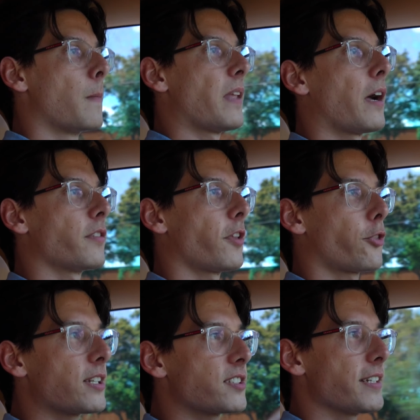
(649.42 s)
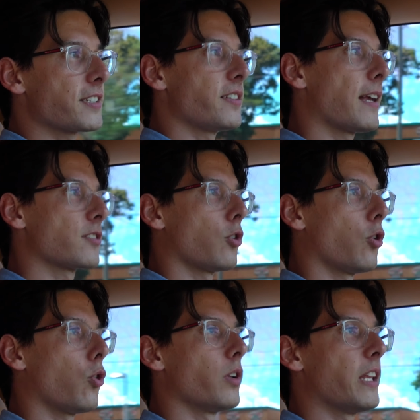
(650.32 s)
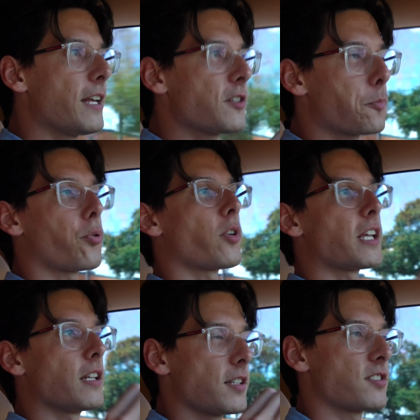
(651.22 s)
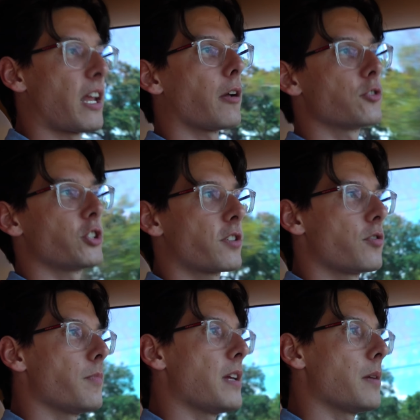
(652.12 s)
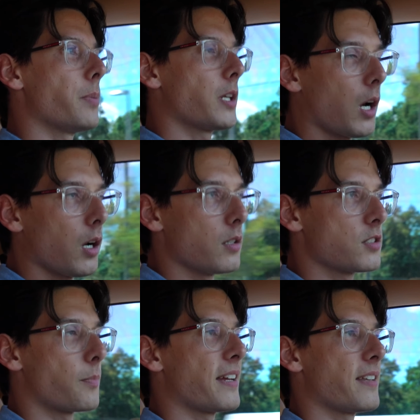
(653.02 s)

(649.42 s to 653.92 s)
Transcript: Now, the 360 as a whole is pretty nostalgic to me because my